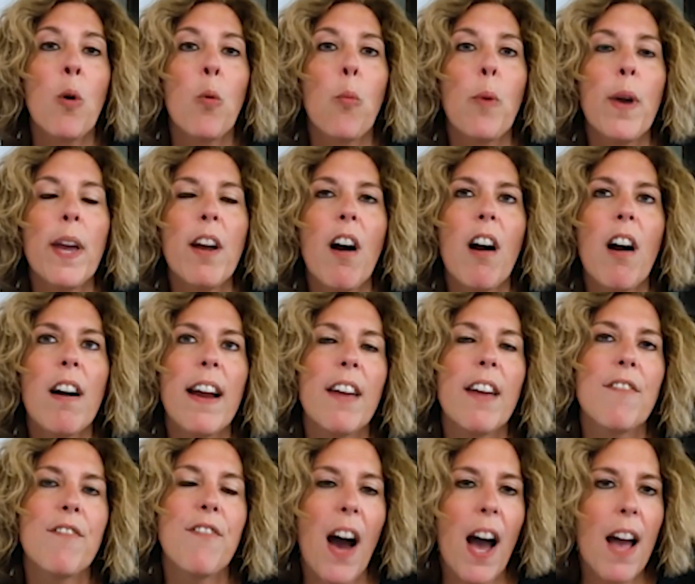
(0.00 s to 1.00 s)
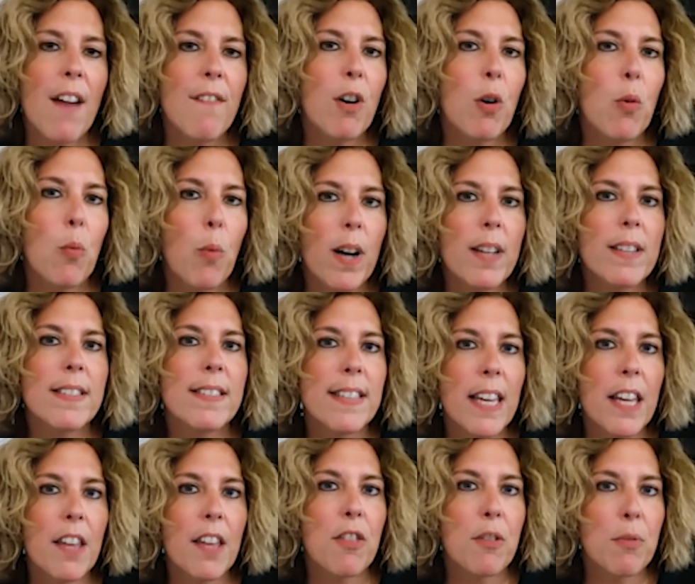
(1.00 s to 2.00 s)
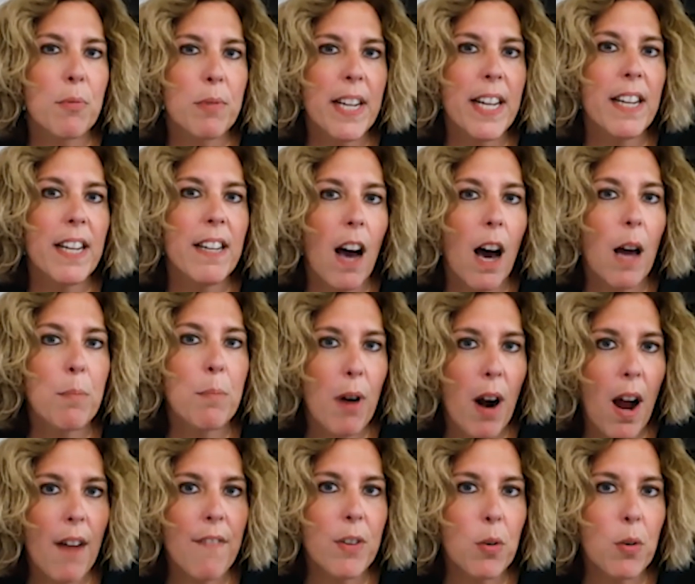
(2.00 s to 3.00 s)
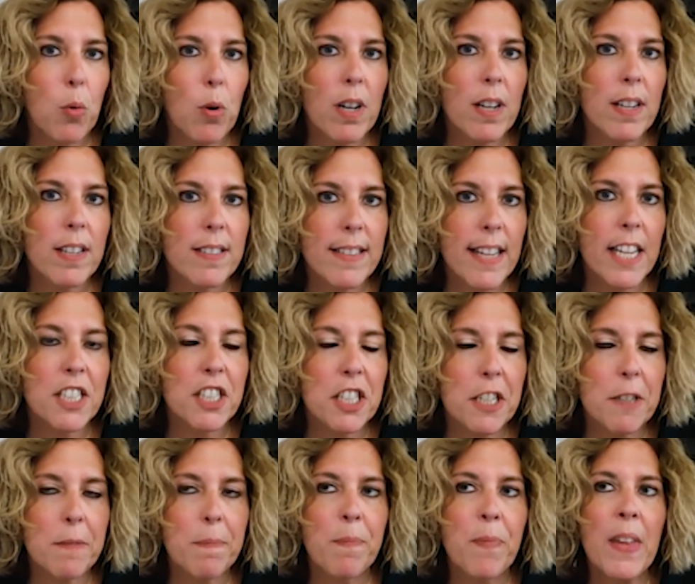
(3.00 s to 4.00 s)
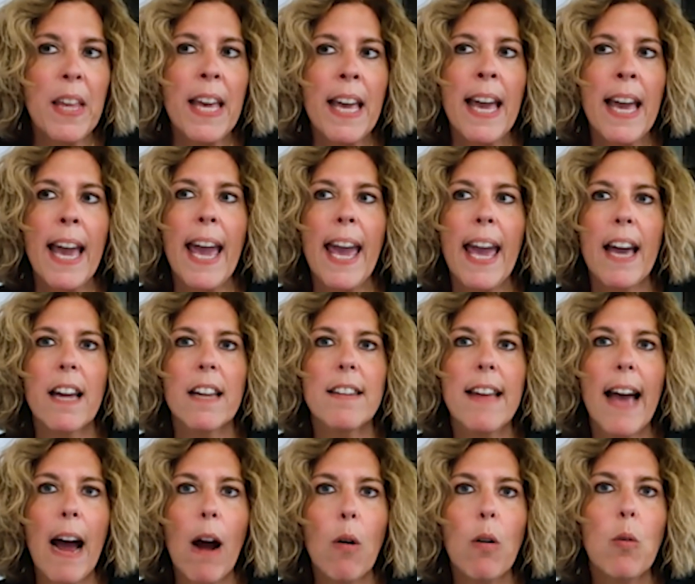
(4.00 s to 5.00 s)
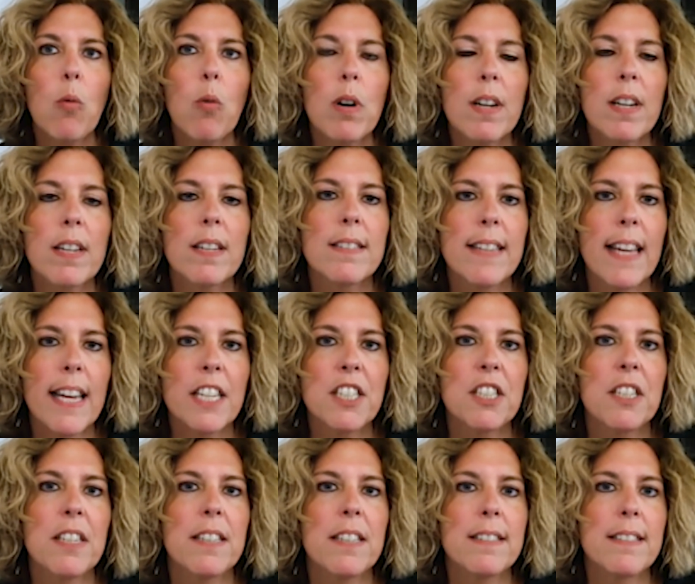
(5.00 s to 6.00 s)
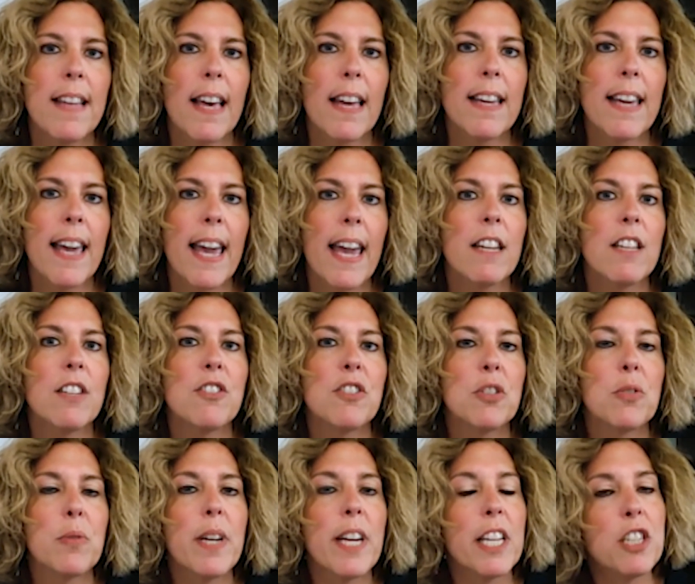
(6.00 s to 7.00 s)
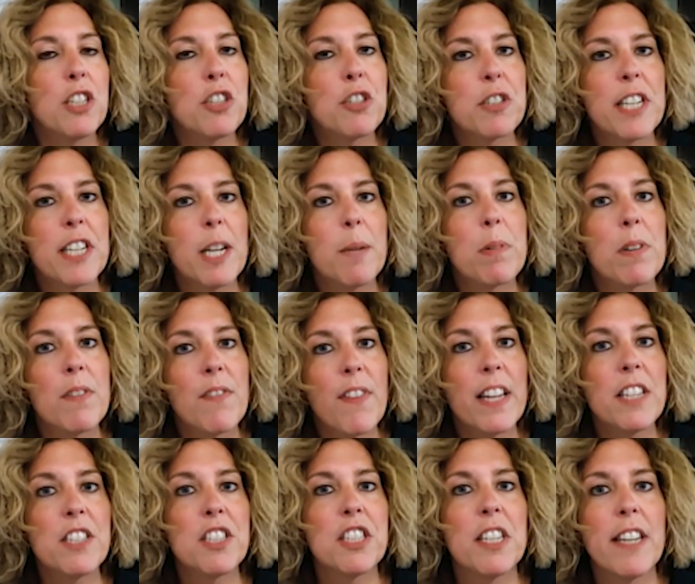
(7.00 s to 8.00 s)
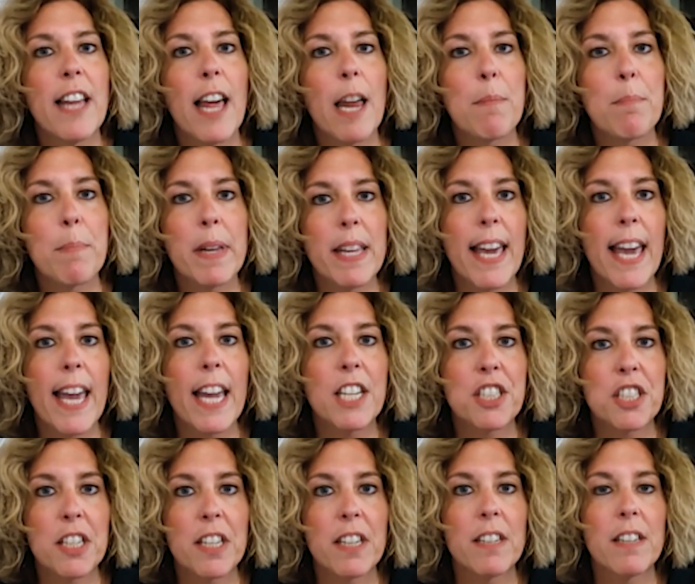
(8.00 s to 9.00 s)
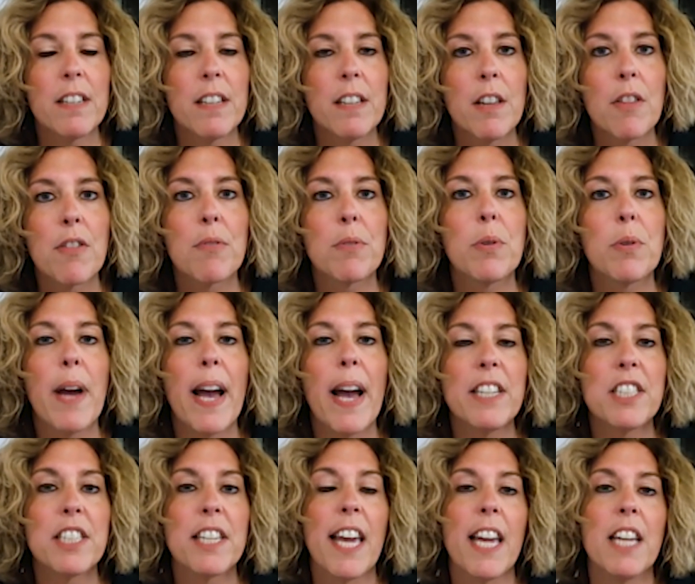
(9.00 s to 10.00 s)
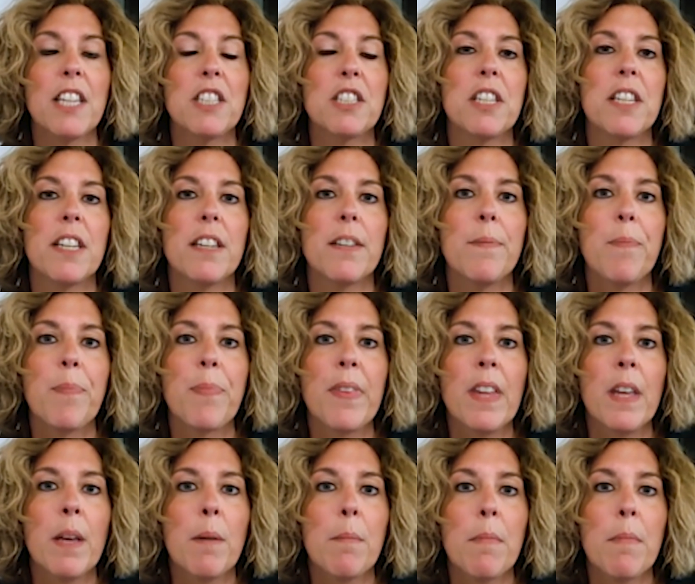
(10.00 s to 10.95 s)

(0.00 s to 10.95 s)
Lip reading: We are a 501c3 nonprofit organization, and our organization is dedicated to injury prevention and mitigation through education,